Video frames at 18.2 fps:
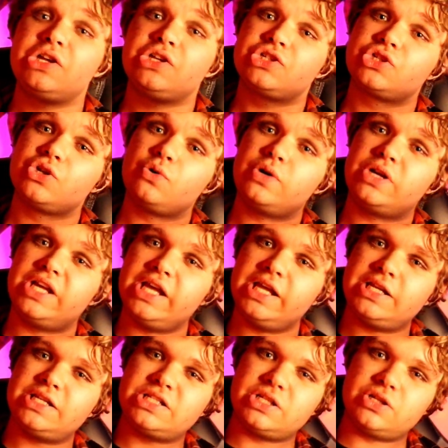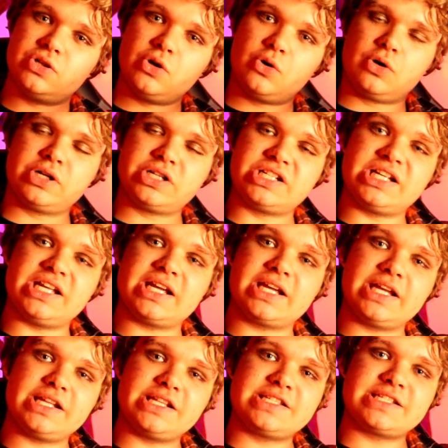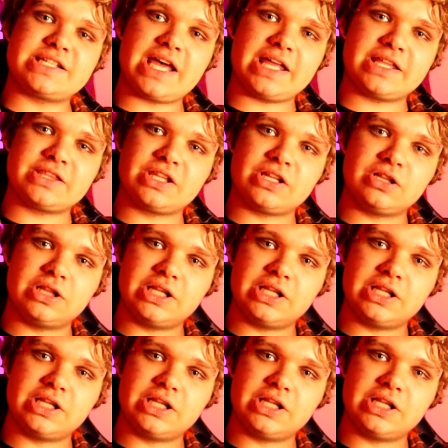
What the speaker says: so get your tickets at the